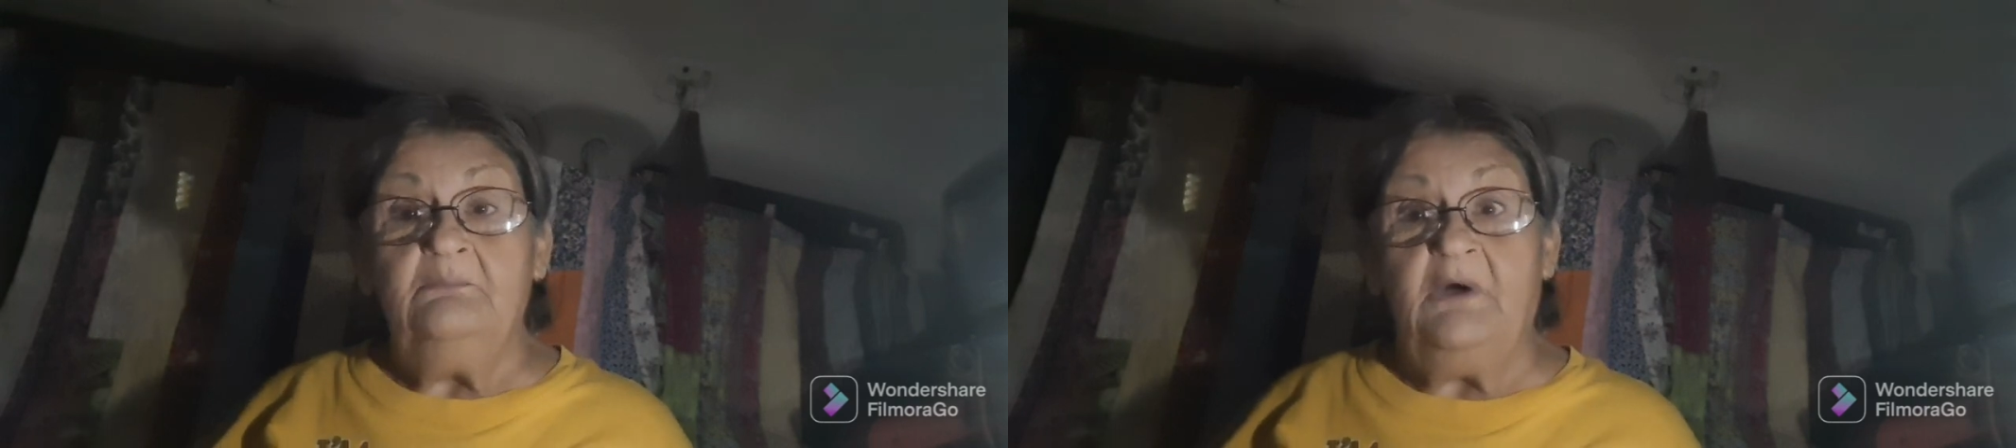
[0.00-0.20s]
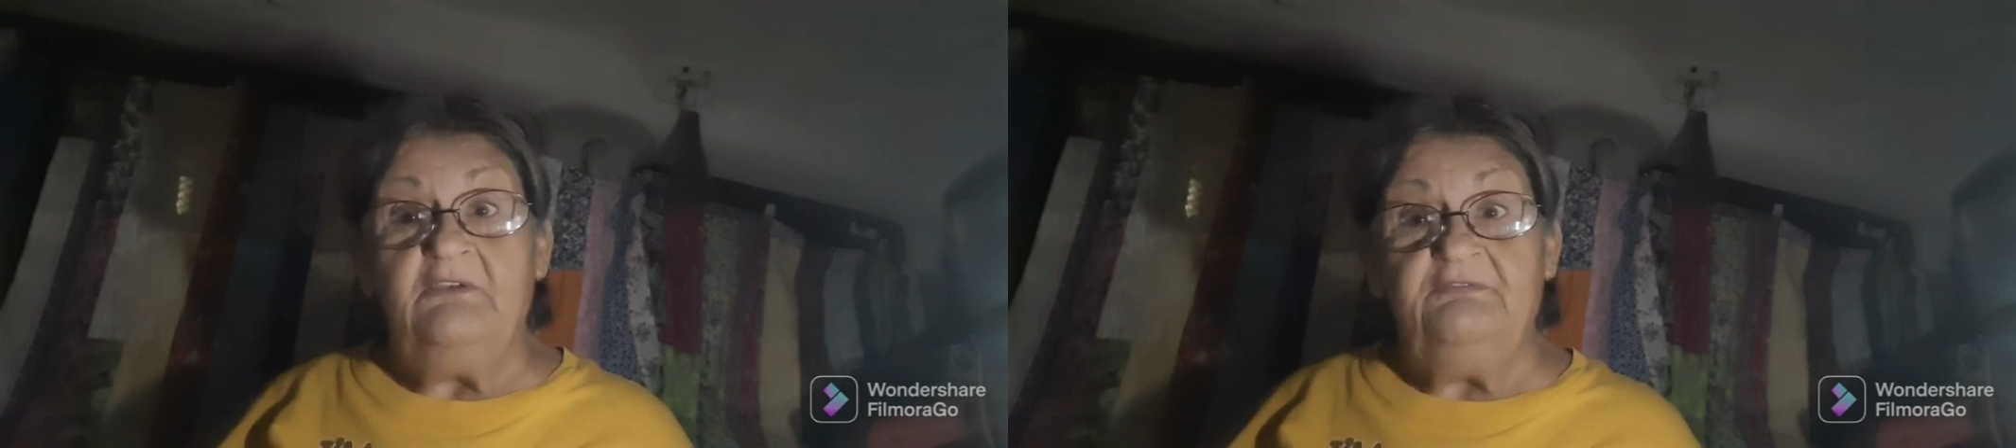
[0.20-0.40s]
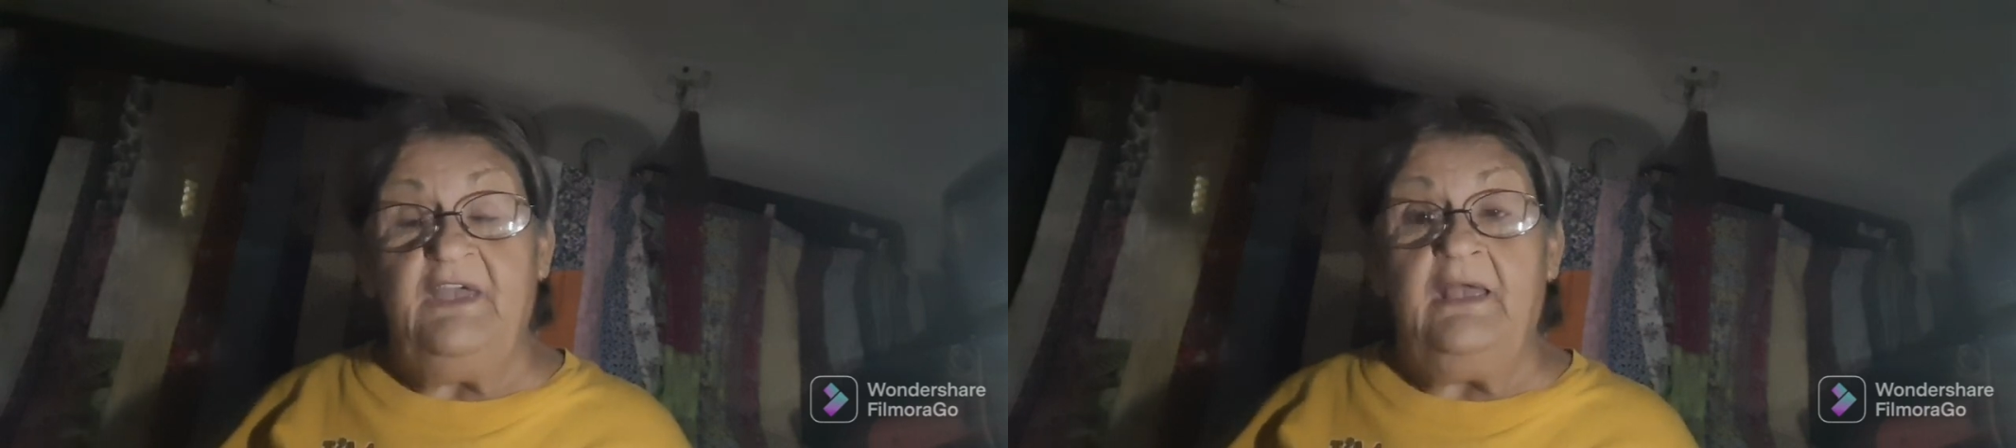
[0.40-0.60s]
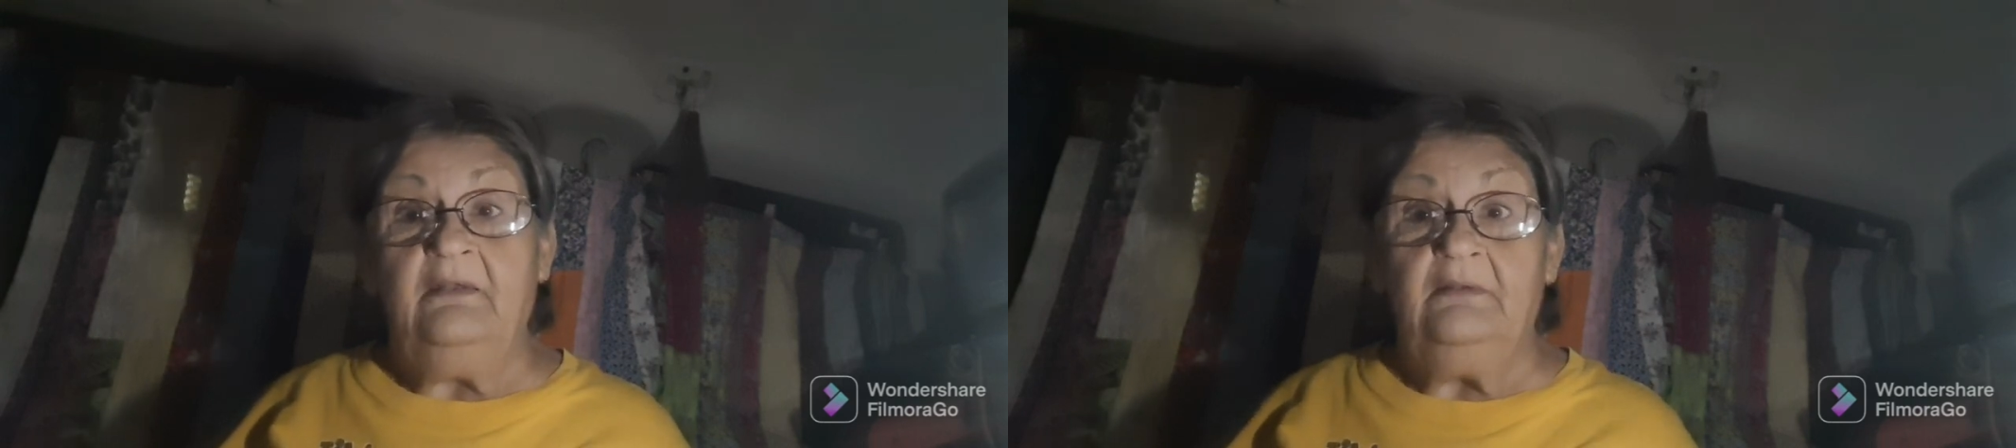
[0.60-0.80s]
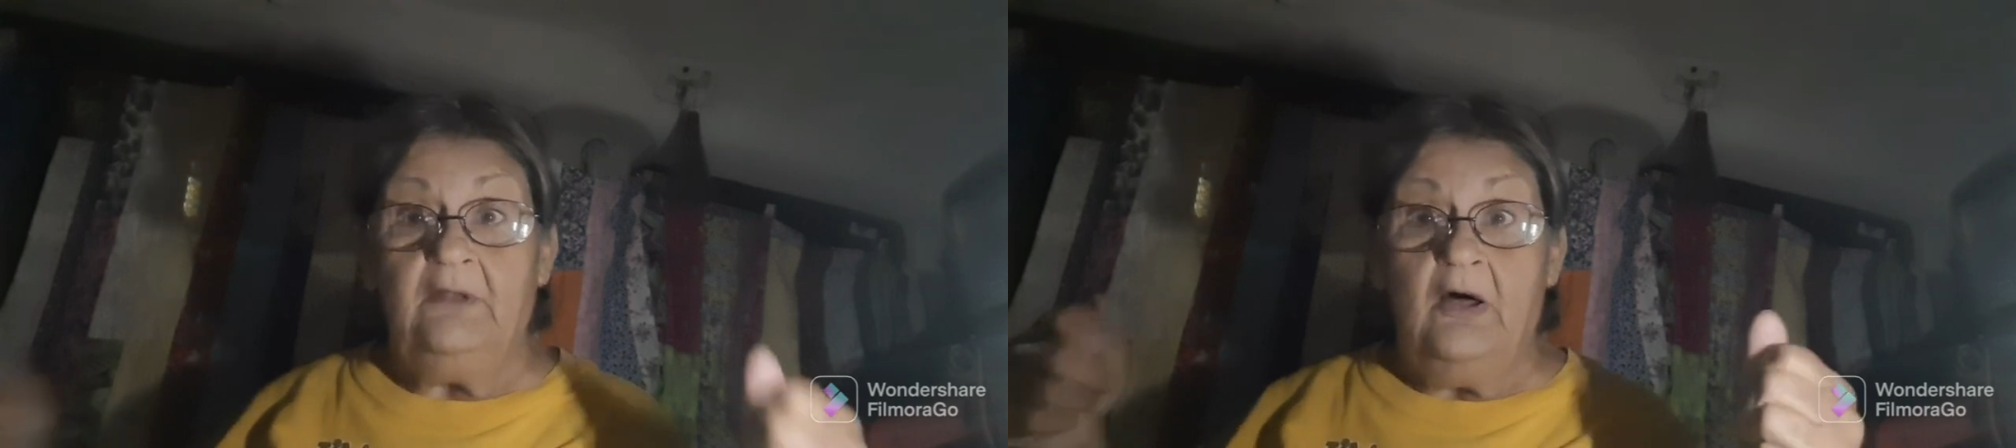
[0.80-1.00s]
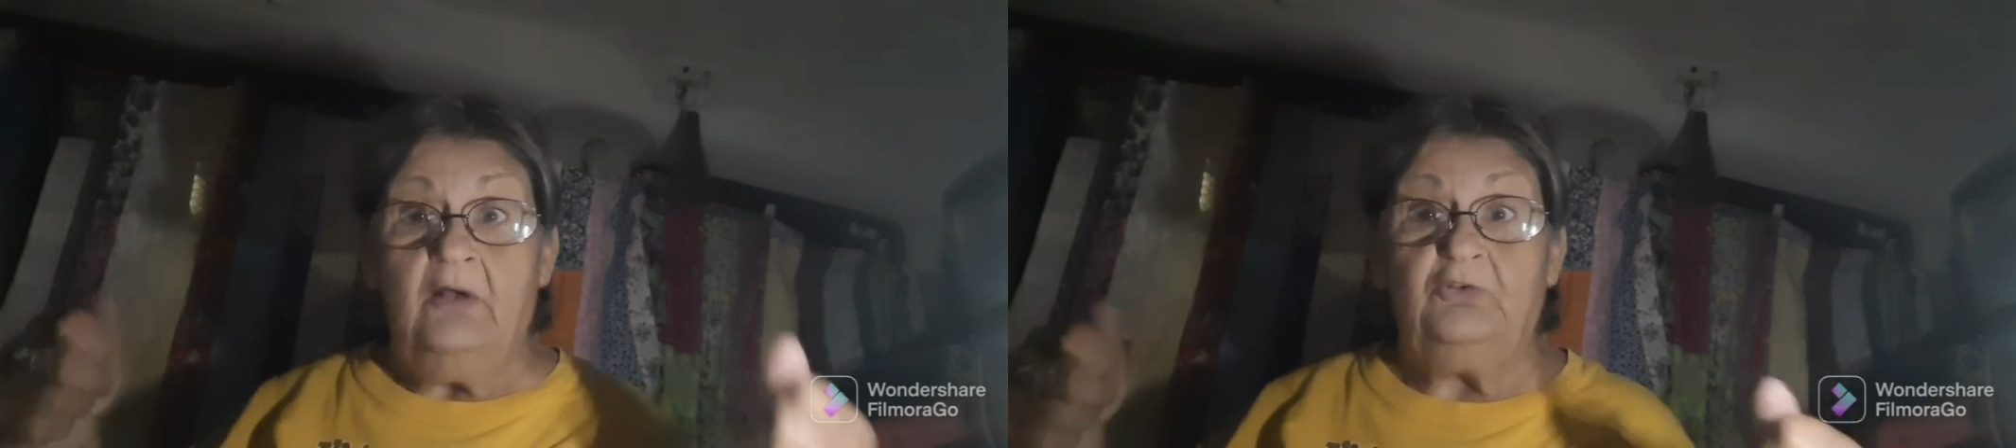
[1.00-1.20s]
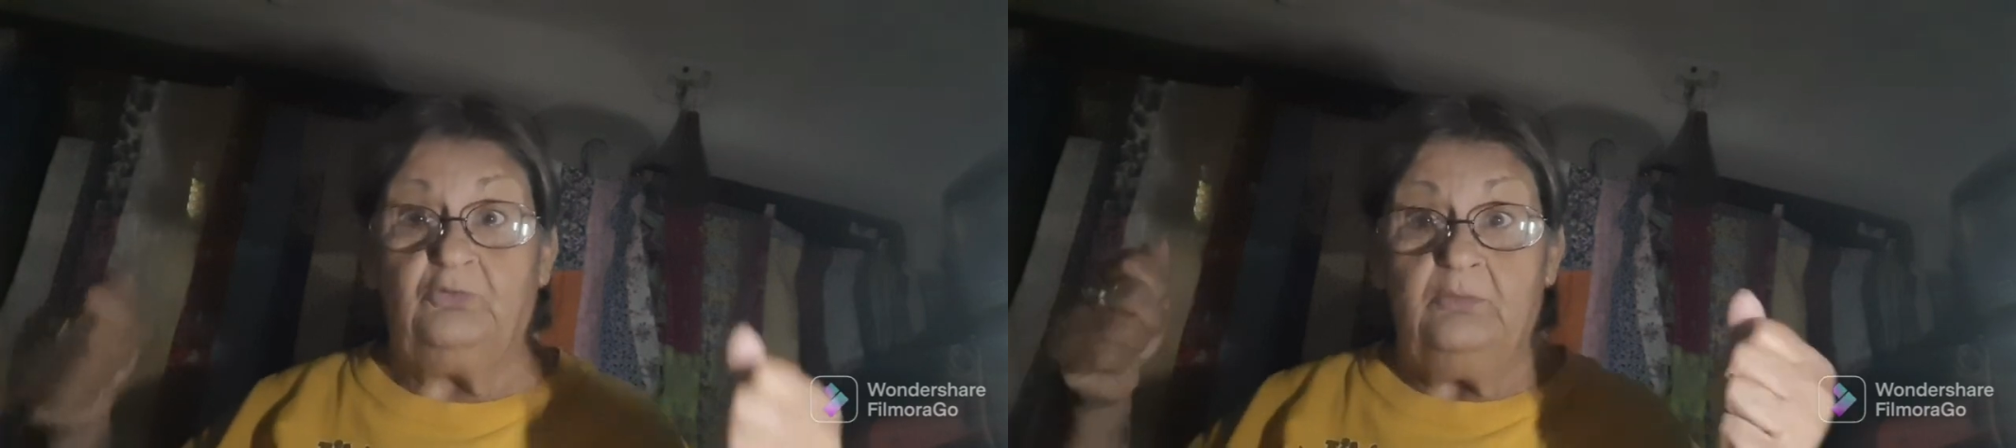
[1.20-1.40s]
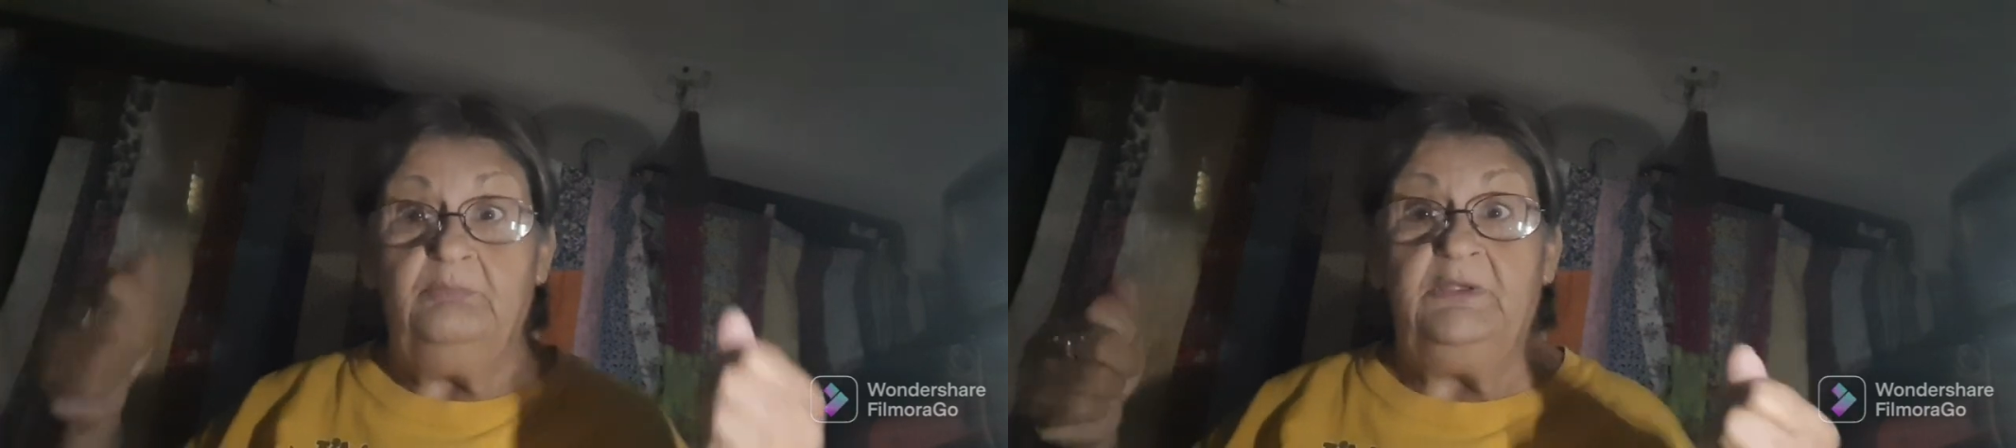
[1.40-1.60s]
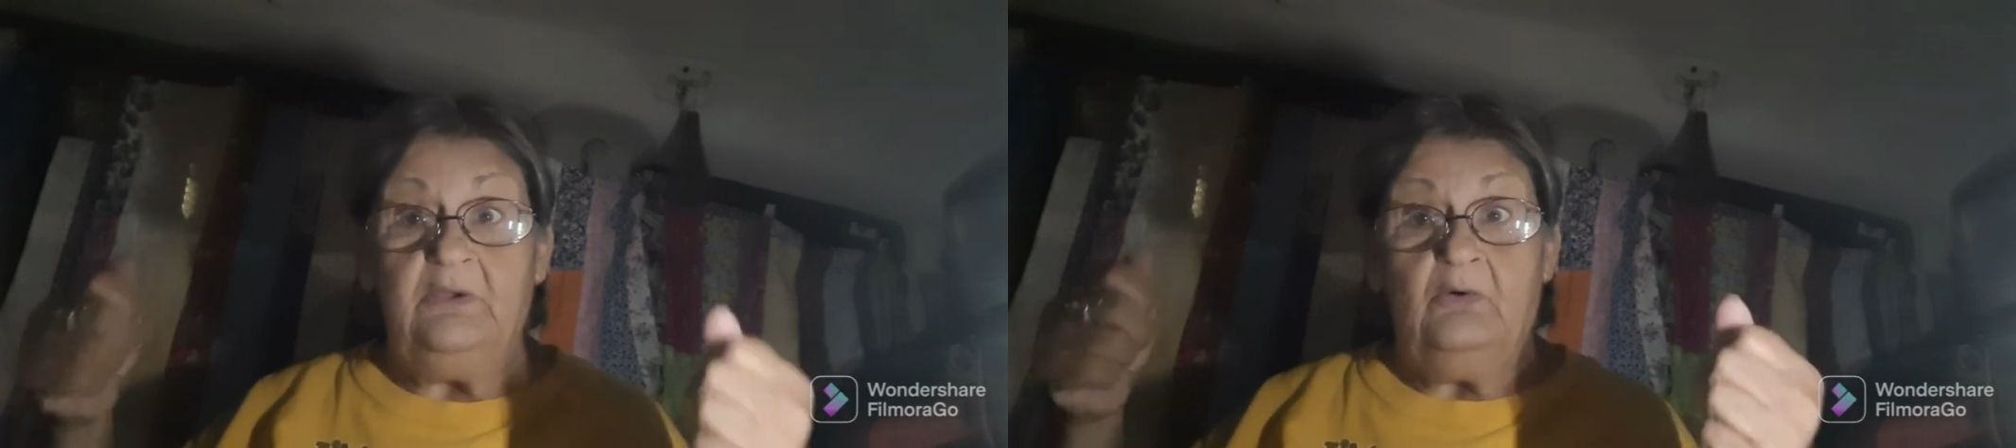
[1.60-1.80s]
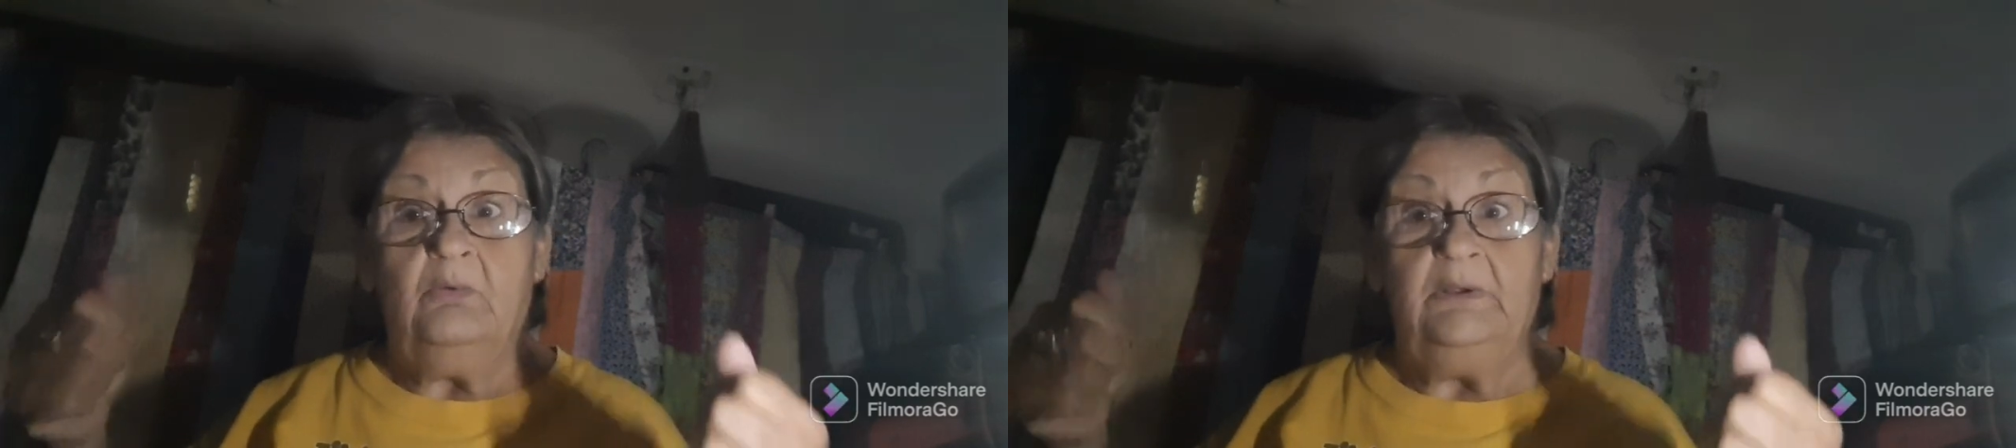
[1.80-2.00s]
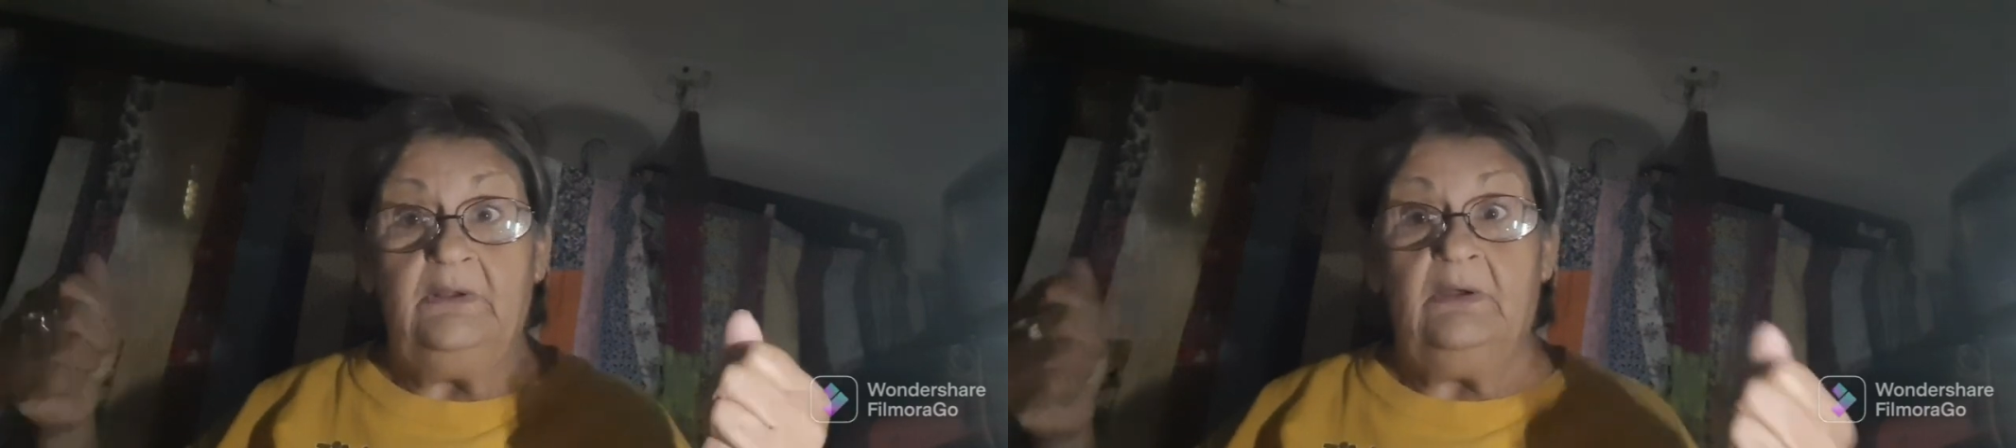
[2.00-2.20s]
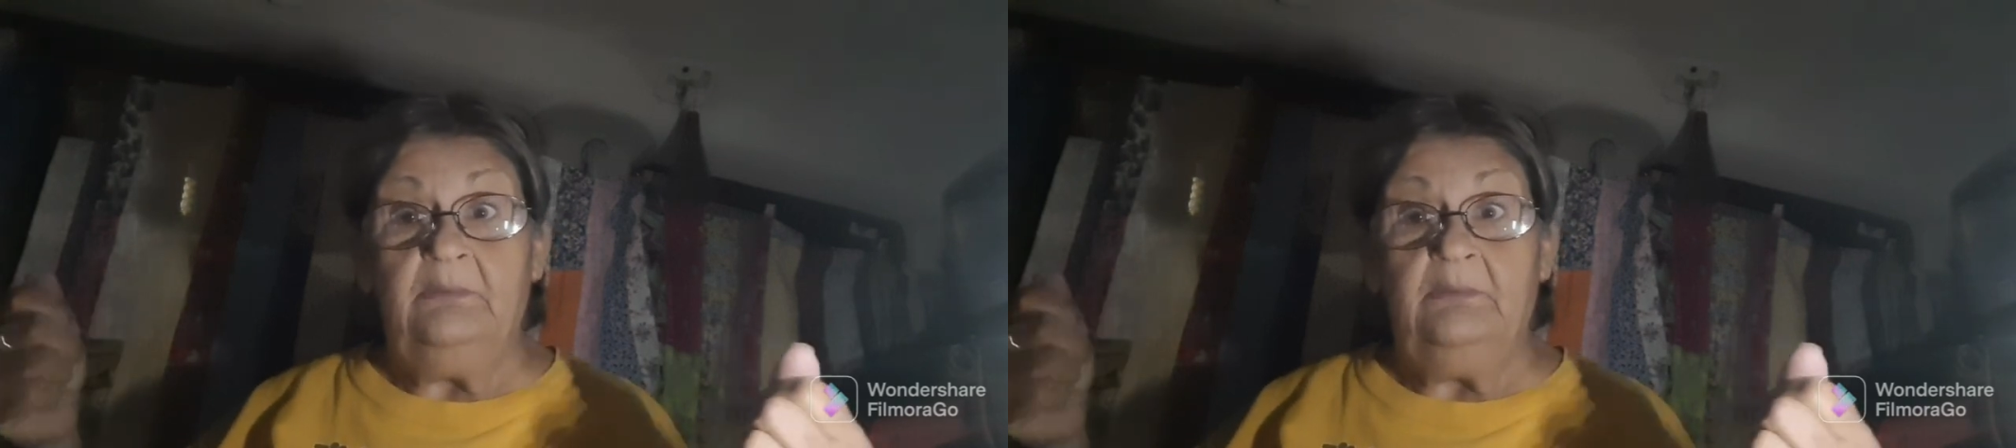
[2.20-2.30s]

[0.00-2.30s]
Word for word: my van locks would be going